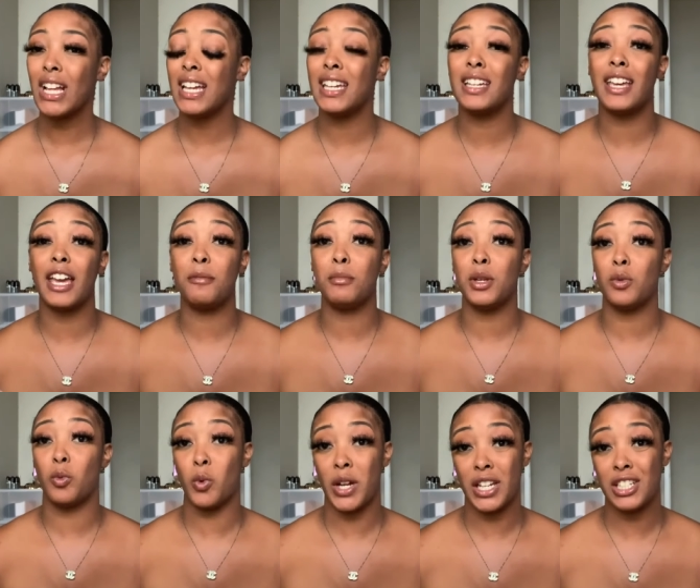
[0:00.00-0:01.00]
it gave me
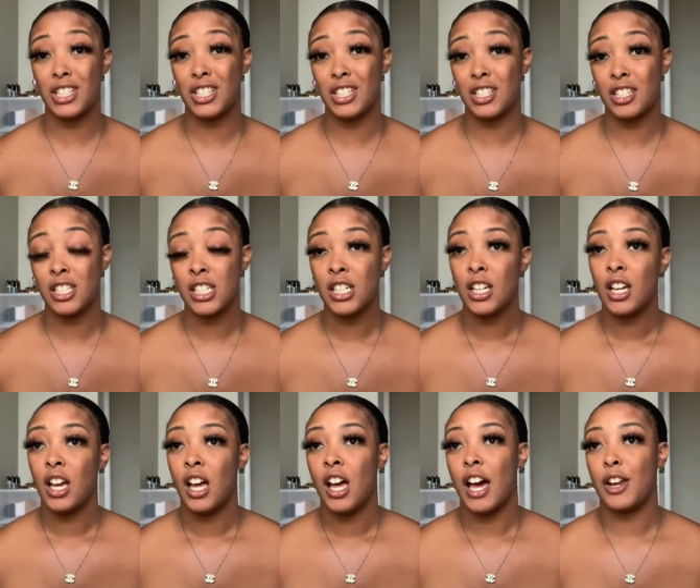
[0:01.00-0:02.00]
Wish.
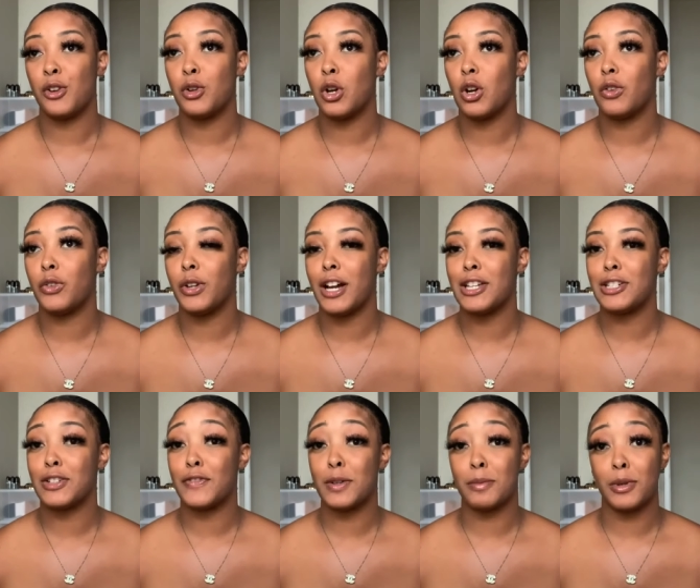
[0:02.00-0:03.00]
I don't know if you guys are
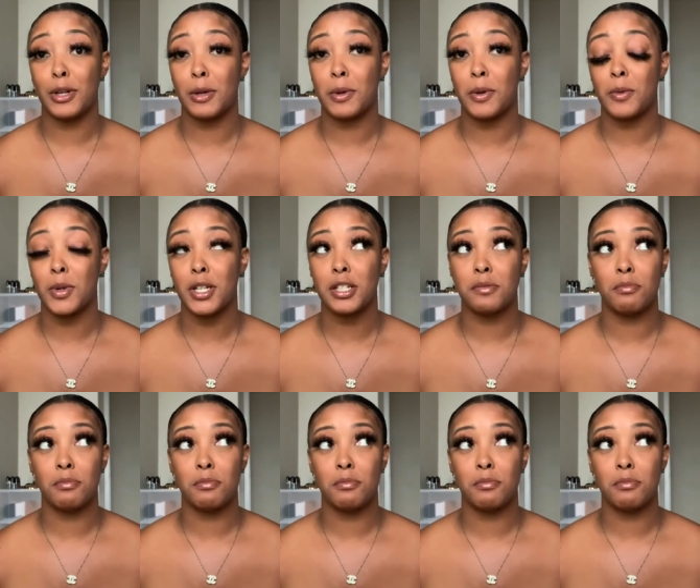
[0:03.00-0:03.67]
familiar with Wish,